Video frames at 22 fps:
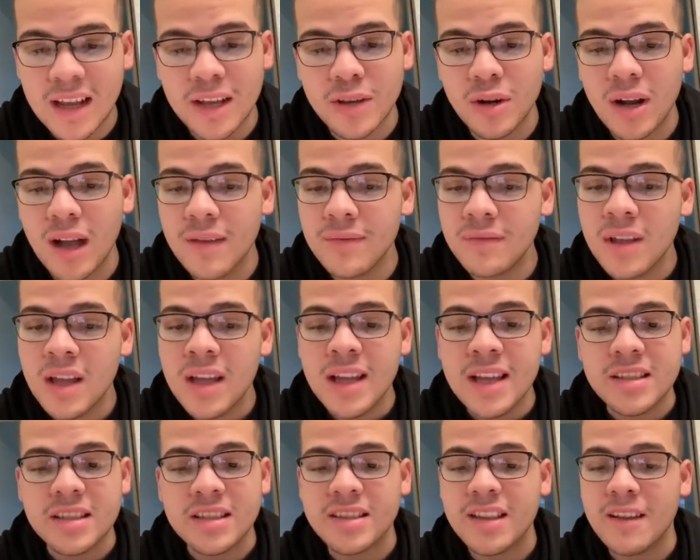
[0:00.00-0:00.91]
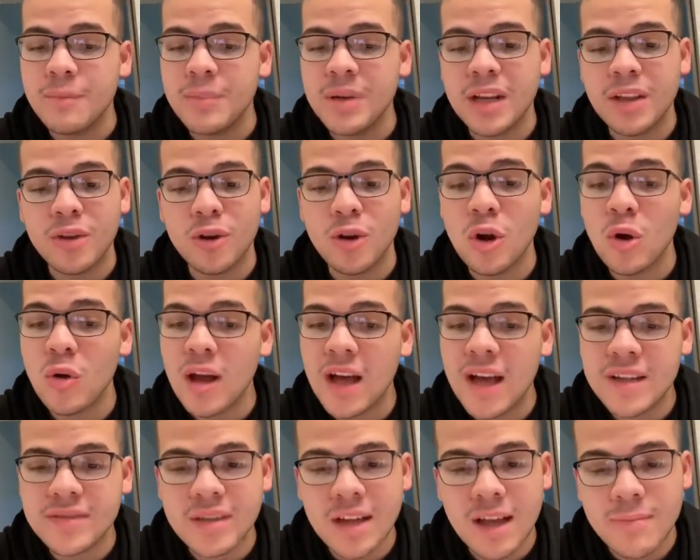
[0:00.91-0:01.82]
You know, since I've been in the
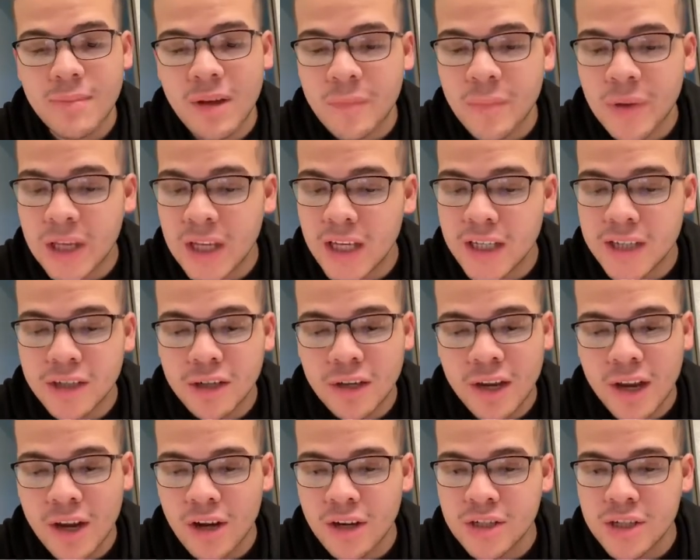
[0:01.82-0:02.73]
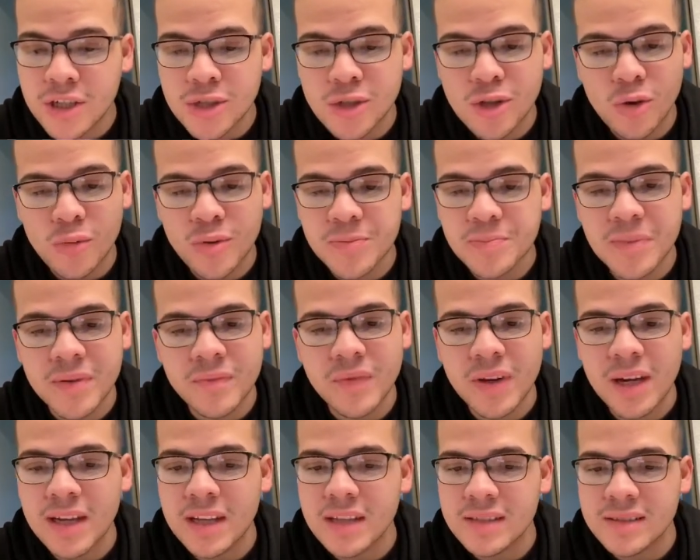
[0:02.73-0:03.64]
garage, I've been cutting her hair, and she's always been
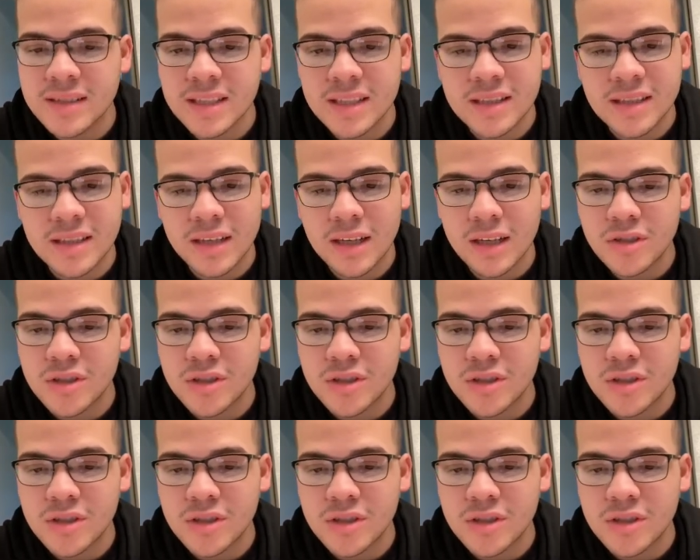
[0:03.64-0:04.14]
very consistent.